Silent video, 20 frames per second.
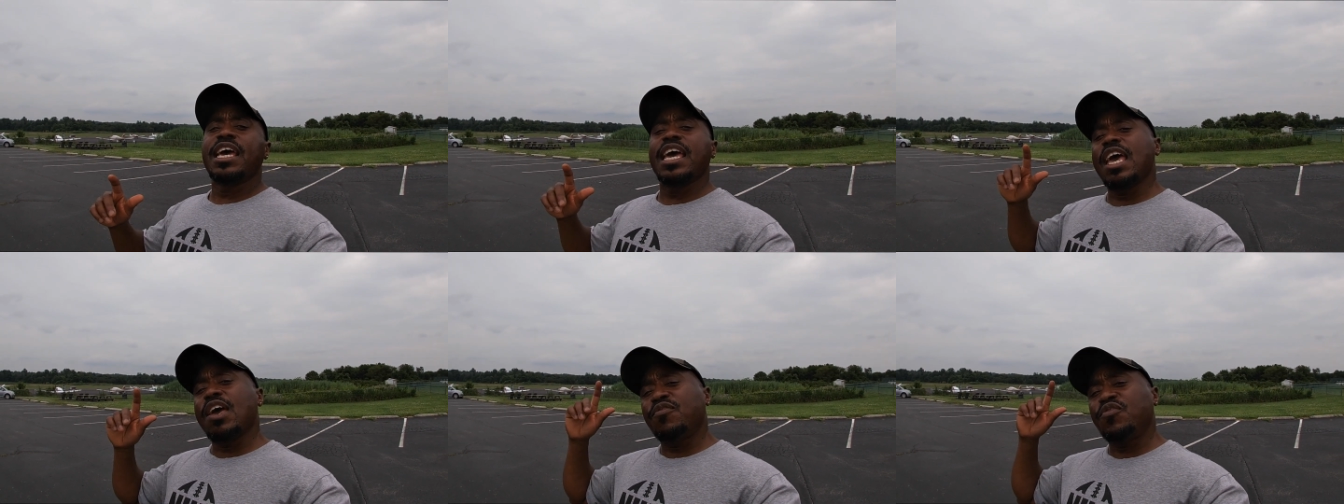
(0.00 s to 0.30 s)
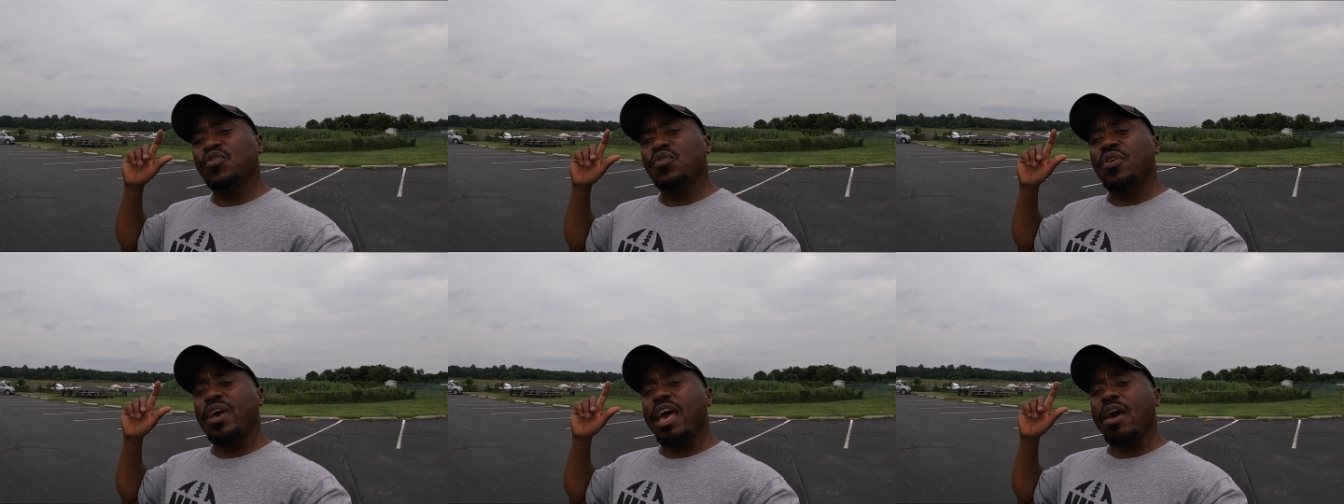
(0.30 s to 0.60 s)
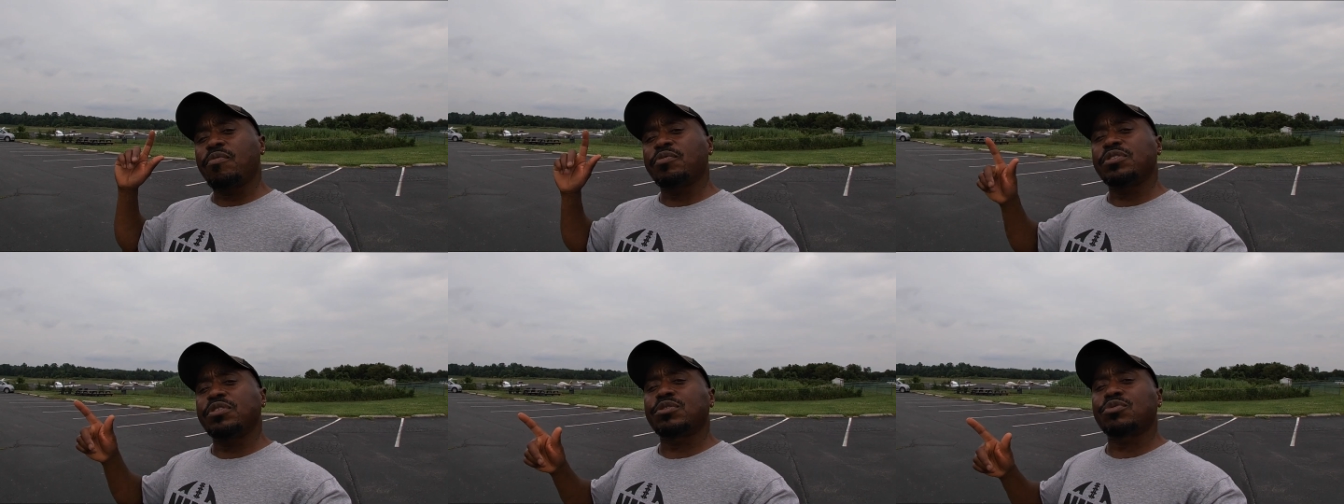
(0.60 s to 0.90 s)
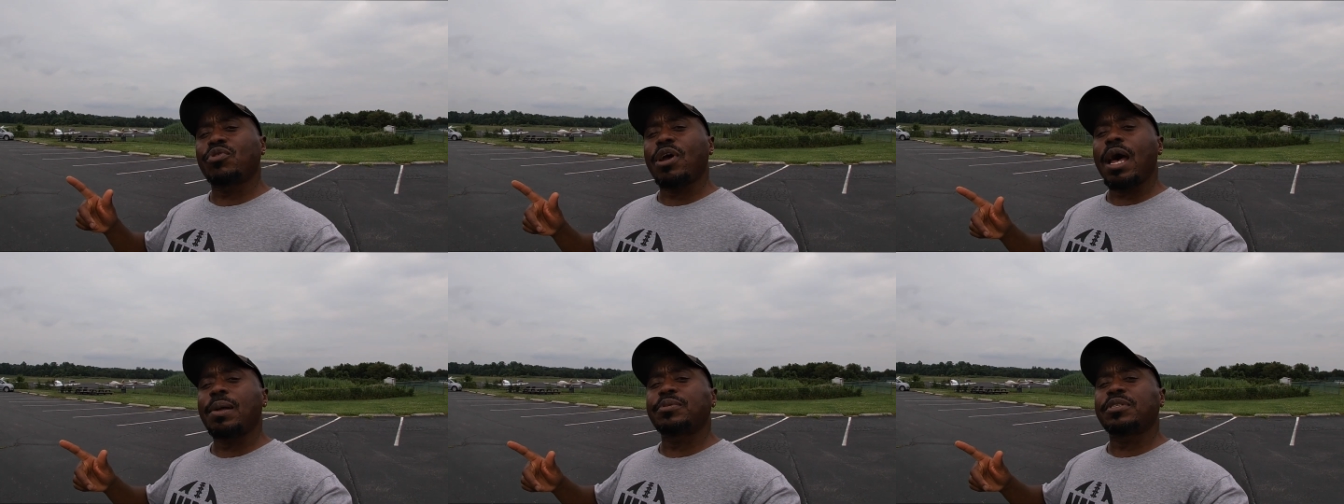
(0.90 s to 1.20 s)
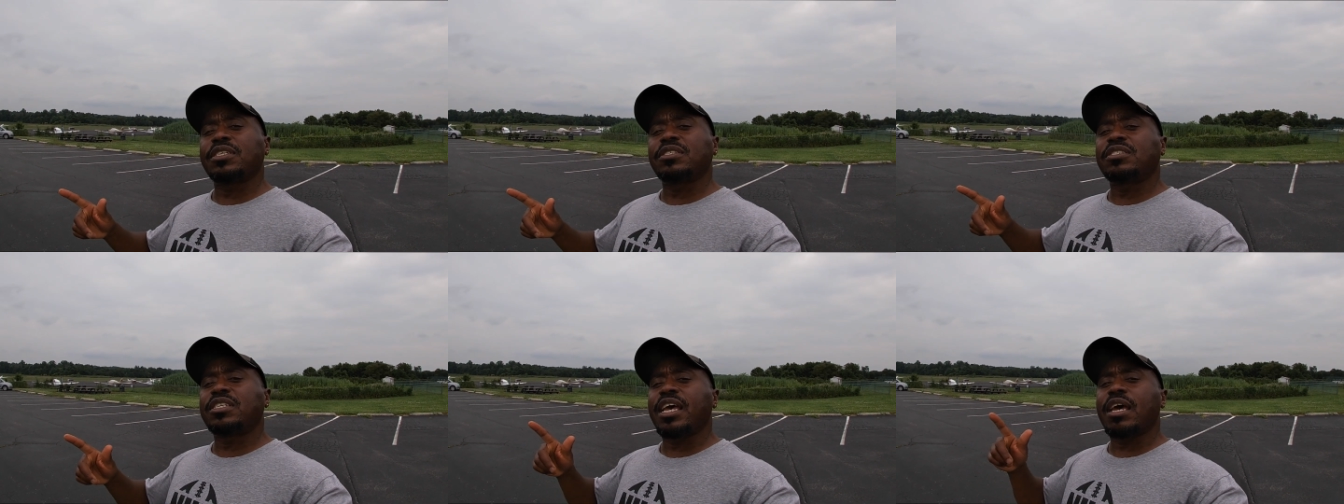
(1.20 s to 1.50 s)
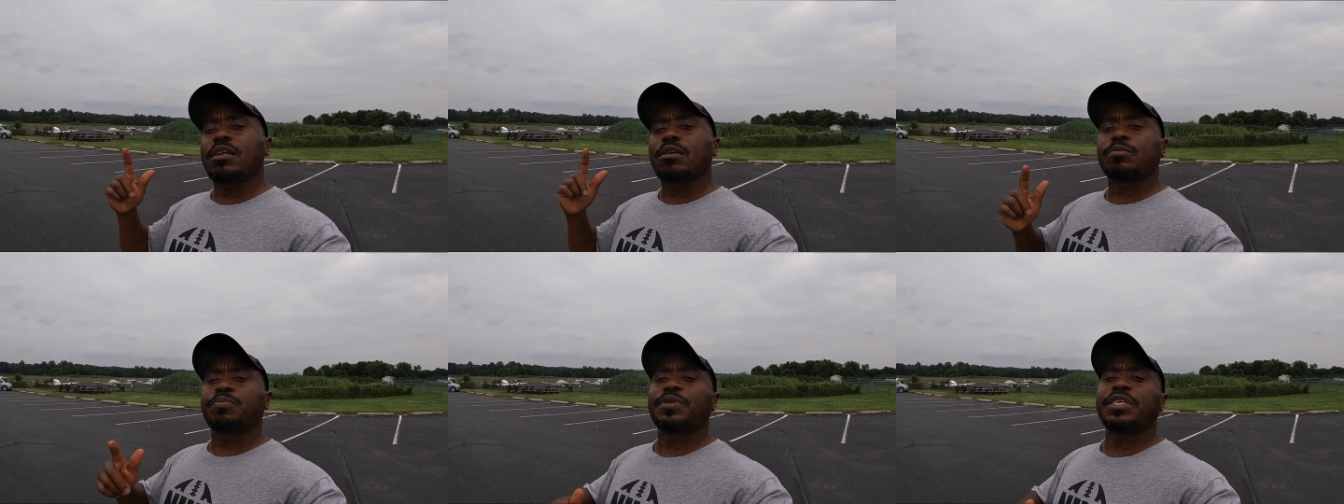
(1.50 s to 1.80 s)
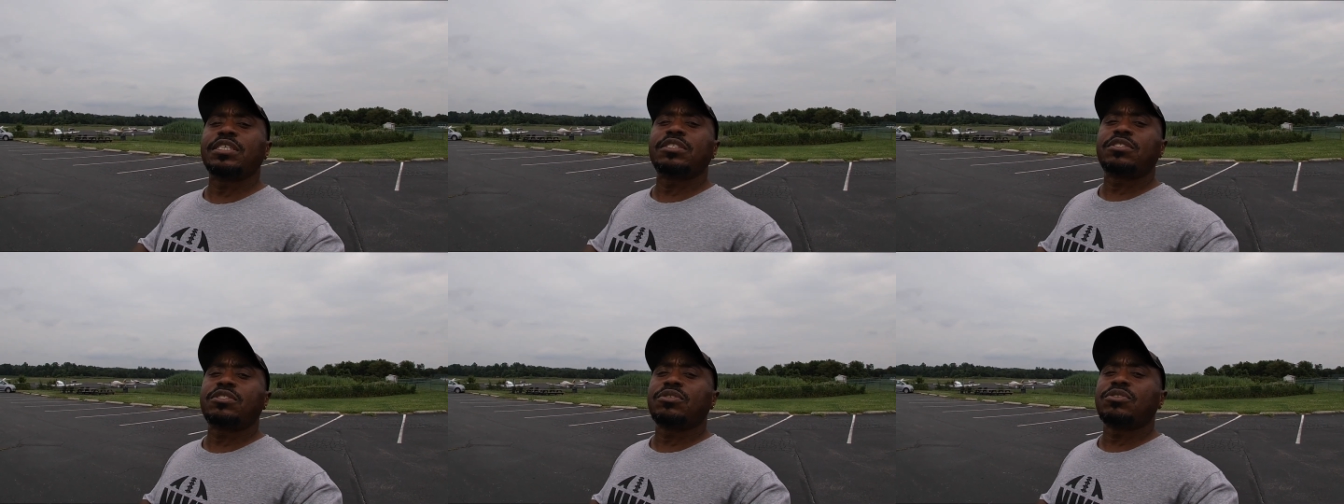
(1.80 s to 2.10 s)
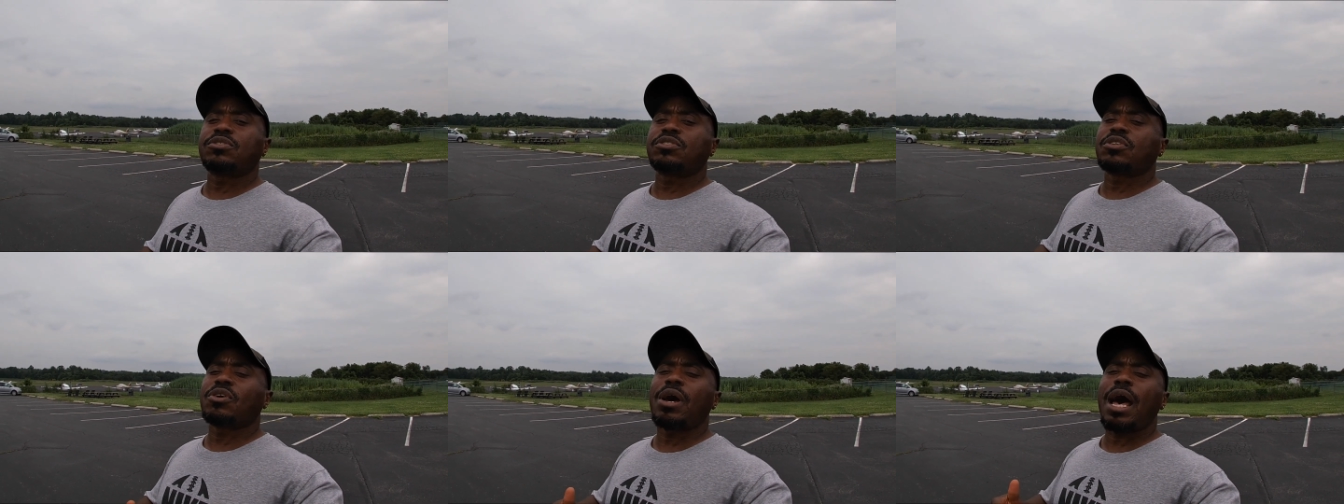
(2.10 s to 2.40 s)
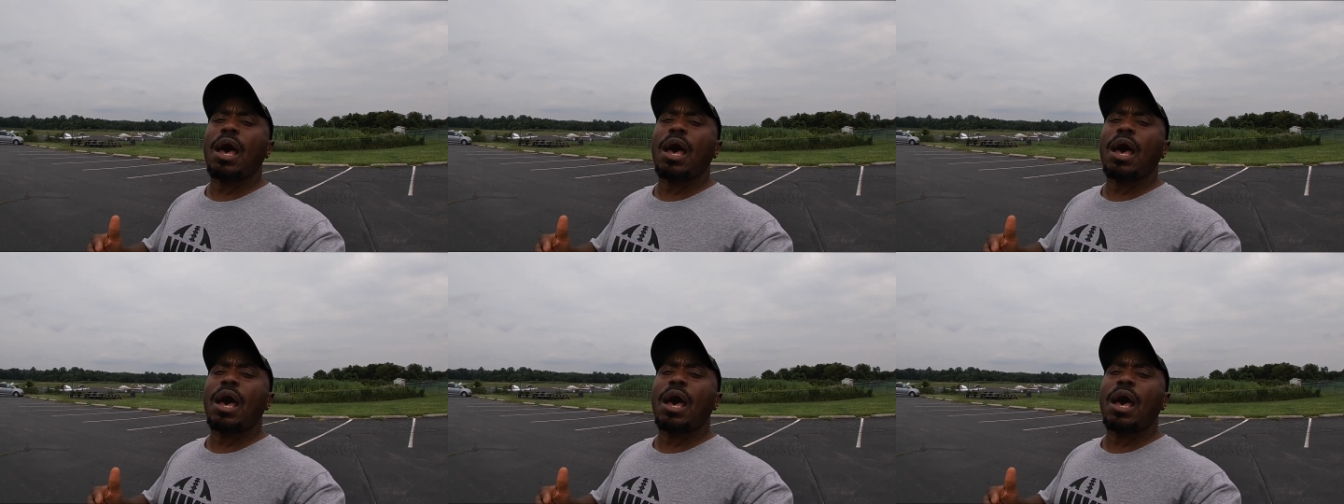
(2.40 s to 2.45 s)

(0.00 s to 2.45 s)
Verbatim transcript: If you haven't subscribed to the channel, please do so.